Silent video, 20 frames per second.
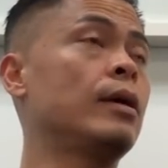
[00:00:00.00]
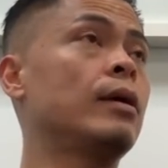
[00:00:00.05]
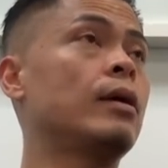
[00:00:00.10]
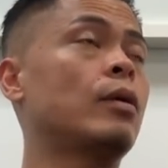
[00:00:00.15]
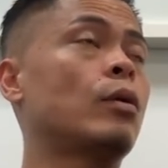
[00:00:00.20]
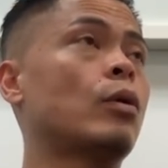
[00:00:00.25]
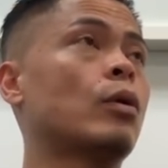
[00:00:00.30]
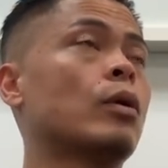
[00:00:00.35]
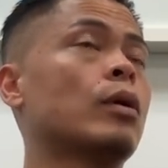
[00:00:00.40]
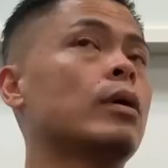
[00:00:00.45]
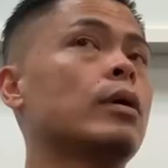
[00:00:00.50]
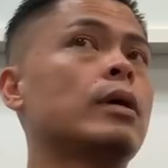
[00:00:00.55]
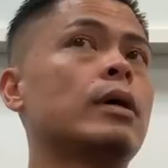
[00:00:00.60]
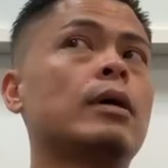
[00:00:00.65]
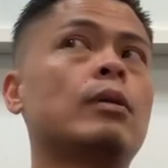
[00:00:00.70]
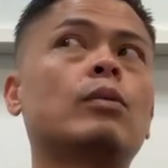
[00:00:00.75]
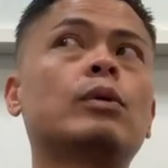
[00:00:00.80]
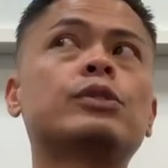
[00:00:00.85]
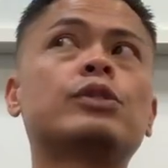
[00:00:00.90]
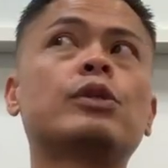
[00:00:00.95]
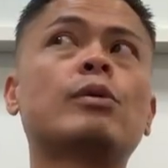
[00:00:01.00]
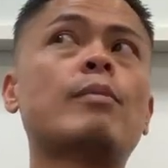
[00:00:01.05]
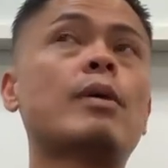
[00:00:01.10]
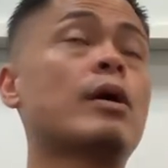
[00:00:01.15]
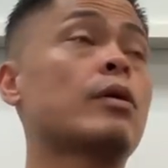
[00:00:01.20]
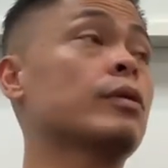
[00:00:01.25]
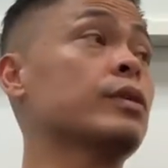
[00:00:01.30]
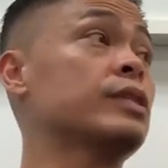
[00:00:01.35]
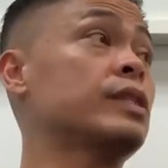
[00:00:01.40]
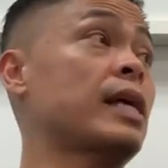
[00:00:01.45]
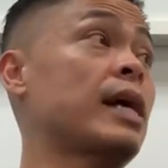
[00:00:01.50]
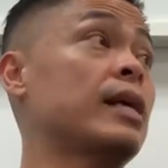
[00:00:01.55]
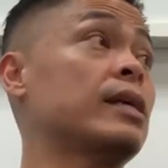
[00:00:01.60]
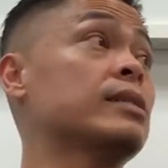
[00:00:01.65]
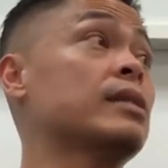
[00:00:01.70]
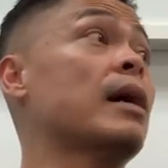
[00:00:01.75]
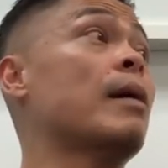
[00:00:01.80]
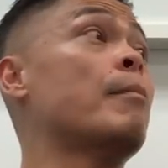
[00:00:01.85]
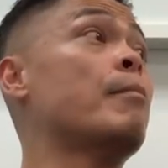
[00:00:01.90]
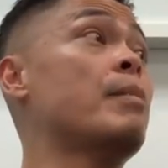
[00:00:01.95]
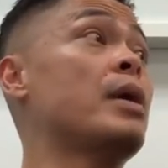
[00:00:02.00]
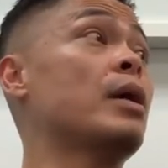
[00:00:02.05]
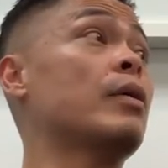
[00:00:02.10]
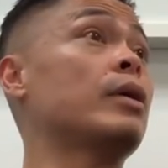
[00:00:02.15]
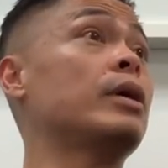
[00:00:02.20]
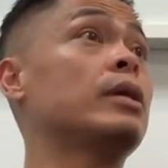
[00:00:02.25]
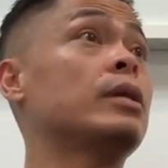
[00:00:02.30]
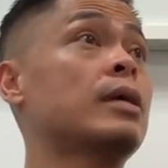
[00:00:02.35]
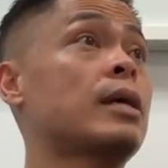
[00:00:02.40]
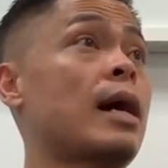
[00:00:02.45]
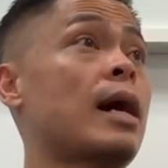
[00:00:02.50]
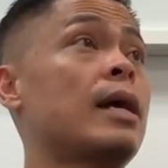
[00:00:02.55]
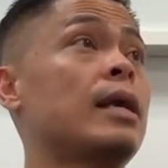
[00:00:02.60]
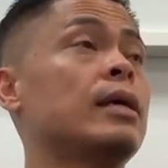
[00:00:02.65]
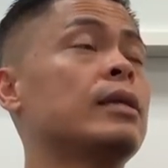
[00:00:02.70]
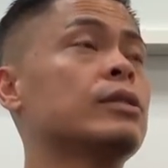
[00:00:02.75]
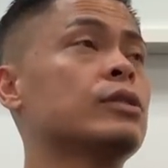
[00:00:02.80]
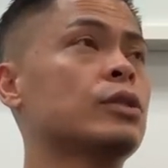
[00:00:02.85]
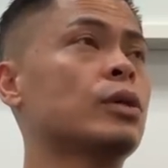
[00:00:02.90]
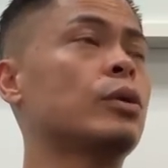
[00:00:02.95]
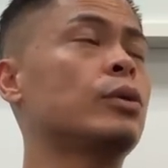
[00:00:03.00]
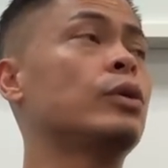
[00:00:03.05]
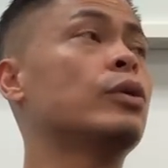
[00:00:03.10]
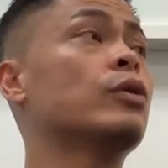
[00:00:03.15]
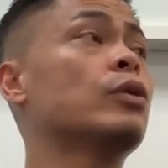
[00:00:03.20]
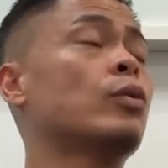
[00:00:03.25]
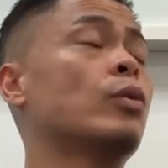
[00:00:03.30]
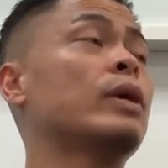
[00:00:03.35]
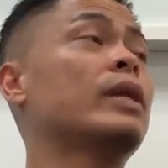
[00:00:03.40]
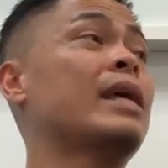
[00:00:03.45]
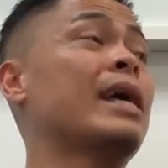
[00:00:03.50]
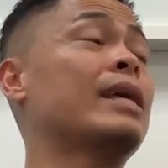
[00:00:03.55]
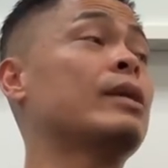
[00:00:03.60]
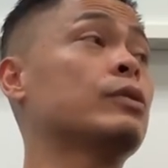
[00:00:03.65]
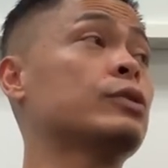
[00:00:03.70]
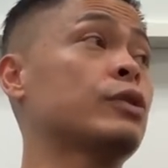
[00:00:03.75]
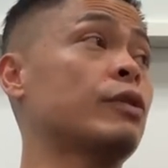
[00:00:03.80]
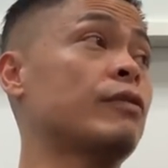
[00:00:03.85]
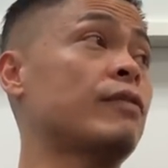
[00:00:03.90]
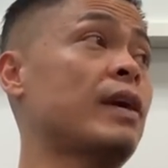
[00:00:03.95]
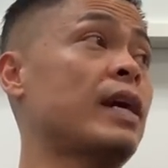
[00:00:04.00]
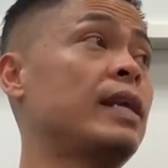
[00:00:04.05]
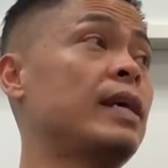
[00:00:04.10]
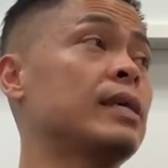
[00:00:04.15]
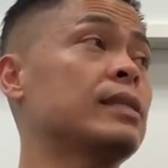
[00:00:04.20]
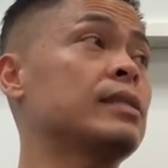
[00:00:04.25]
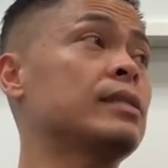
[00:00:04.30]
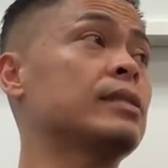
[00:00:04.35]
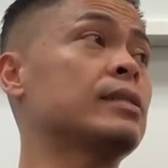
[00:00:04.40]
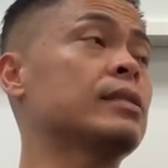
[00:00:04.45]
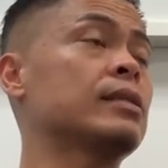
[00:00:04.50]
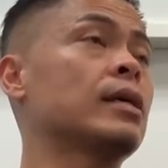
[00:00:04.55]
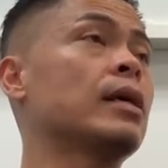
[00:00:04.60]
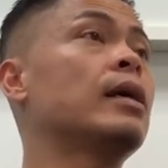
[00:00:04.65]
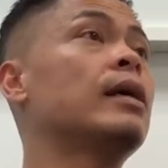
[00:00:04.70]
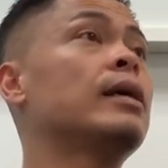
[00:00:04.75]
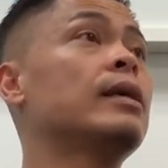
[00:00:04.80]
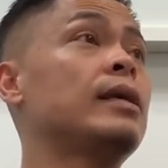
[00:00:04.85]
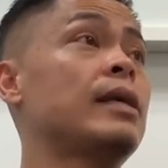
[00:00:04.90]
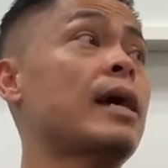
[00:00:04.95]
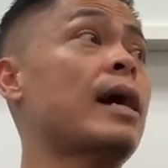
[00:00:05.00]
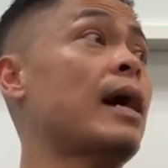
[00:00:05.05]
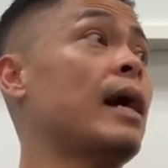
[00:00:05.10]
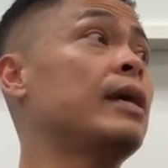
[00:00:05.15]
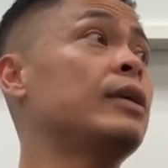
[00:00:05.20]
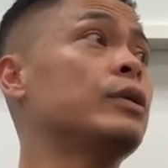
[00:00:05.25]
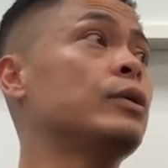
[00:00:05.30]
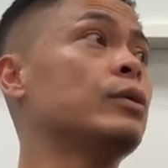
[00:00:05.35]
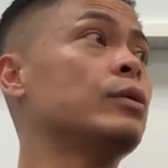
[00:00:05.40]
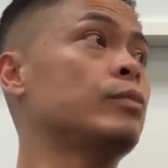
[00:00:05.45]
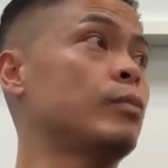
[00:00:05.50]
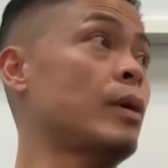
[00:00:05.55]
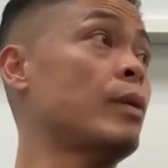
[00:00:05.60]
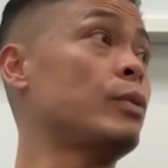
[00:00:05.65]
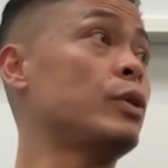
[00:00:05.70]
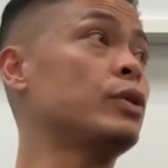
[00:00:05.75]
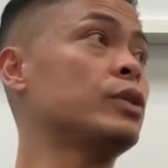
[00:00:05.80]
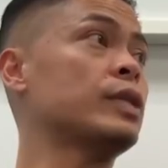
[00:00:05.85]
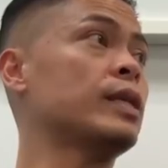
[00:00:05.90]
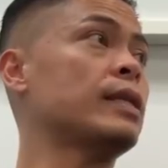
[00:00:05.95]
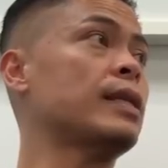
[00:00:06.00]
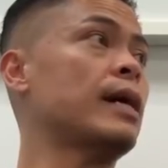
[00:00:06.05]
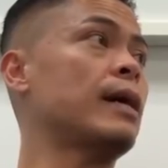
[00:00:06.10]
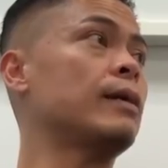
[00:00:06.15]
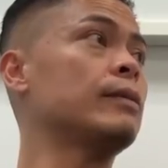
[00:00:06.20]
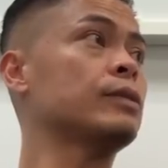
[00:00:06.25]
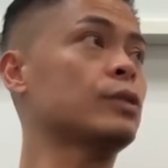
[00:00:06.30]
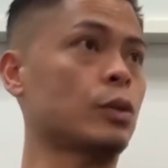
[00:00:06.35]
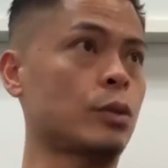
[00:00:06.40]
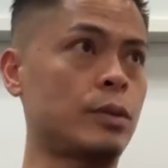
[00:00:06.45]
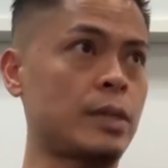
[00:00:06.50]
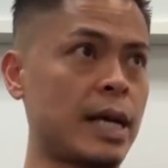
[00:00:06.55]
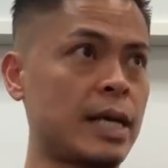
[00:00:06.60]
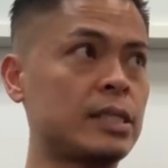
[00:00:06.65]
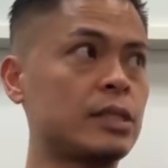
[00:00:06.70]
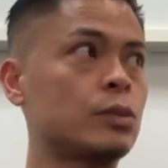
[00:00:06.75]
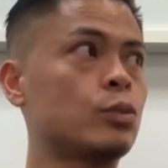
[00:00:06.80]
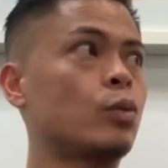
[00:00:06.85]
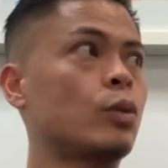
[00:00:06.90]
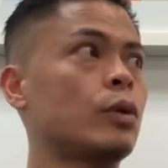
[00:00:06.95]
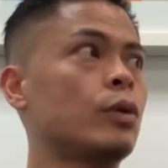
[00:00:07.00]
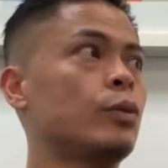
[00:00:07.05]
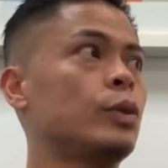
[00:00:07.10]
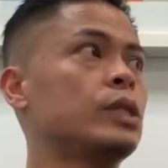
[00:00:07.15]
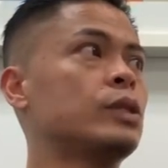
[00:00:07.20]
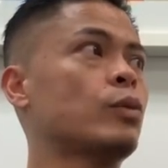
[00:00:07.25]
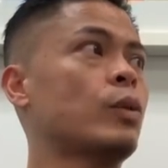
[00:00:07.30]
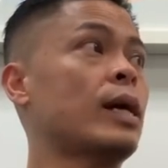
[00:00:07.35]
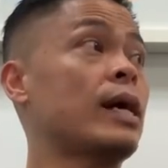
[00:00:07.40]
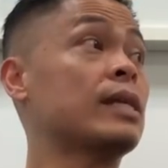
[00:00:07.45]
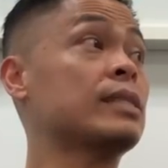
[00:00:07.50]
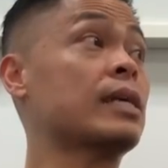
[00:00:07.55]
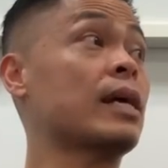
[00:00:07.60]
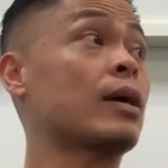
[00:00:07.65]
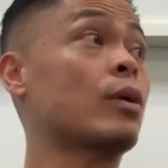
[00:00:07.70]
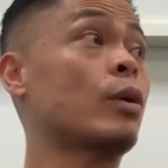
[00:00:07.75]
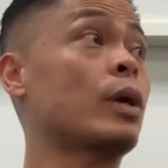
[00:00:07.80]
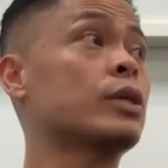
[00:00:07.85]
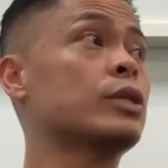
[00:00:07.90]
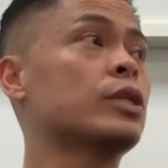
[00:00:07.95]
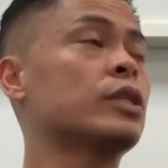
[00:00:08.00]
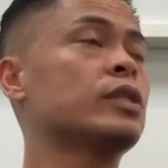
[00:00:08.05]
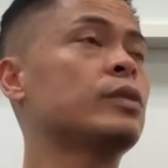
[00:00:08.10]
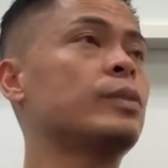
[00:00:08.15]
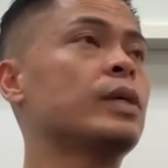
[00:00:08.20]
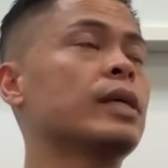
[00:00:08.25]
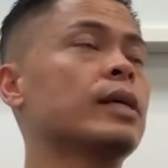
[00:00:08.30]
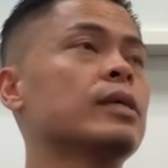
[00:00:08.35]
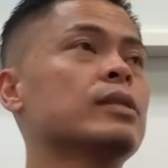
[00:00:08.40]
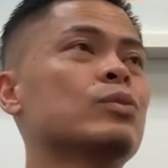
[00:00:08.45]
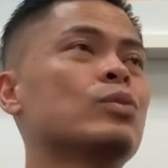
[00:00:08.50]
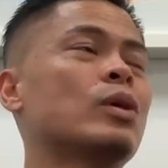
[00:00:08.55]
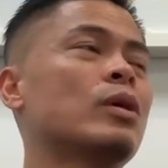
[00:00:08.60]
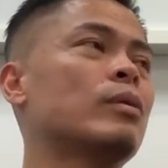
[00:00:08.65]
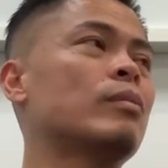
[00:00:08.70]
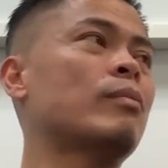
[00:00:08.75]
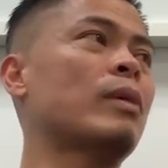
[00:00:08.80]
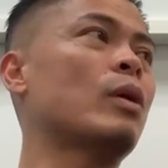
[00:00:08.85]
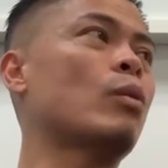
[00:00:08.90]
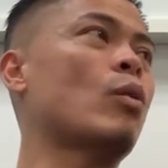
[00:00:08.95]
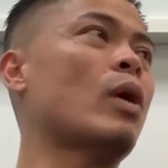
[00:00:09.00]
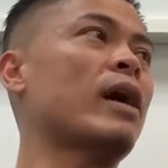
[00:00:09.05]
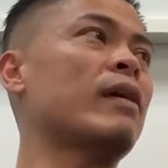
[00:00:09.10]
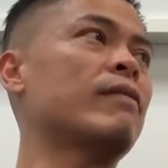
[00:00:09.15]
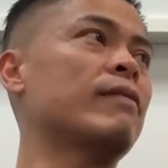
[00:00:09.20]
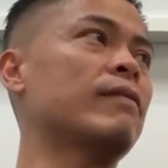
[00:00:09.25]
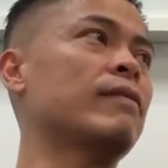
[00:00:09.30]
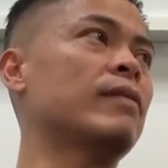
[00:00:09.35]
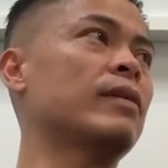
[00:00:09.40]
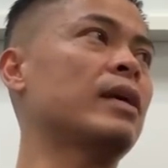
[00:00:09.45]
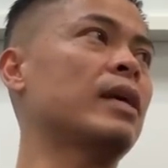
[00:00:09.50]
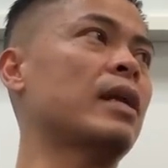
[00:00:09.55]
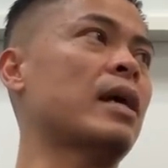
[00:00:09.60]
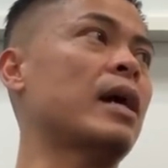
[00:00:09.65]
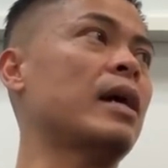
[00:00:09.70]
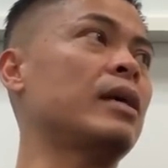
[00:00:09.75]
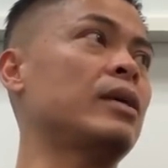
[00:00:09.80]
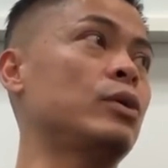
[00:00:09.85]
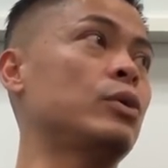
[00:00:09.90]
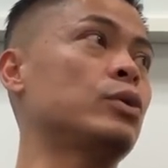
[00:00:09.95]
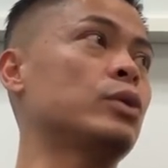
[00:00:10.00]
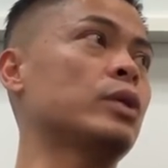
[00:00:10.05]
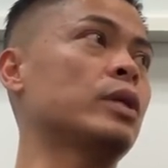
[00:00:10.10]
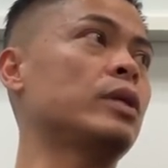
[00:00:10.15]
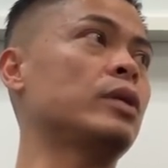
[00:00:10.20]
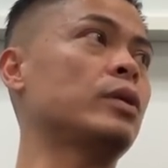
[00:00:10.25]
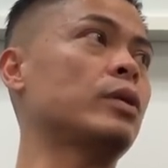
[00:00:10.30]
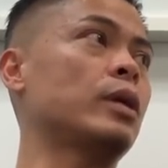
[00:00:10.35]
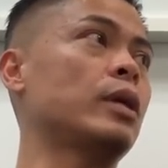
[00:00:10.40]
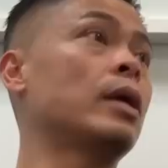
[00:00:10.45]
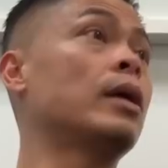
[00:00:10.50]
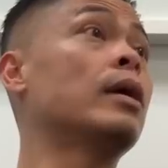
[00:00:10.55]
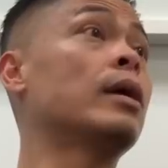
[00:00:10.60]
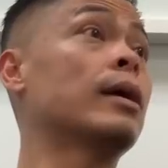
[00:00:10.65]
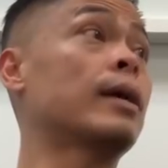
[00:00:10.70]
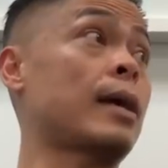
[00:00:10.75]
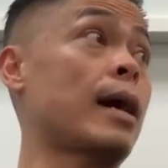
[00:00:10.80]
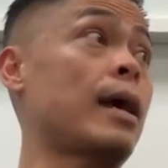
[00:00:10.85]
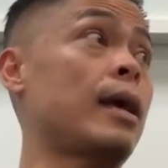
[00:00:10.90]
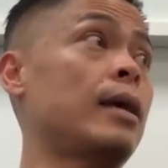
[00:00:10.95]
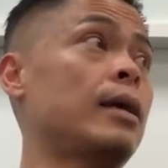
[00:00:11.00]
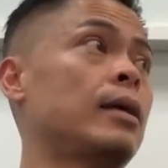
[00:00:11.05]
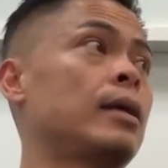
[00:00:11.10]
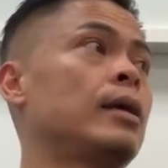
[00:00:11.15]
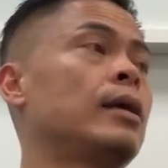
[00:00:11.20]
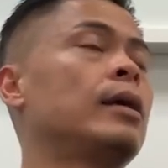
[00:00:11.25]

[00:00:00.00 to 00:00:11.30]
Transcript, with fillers: Or uh, what's your marital status? I'm married. Got it. So you're the one that handles your finances? Yeah, I do. Remember you said that. So that's one reason why I asked that question is because, well, my wife and I usually do it. Got it.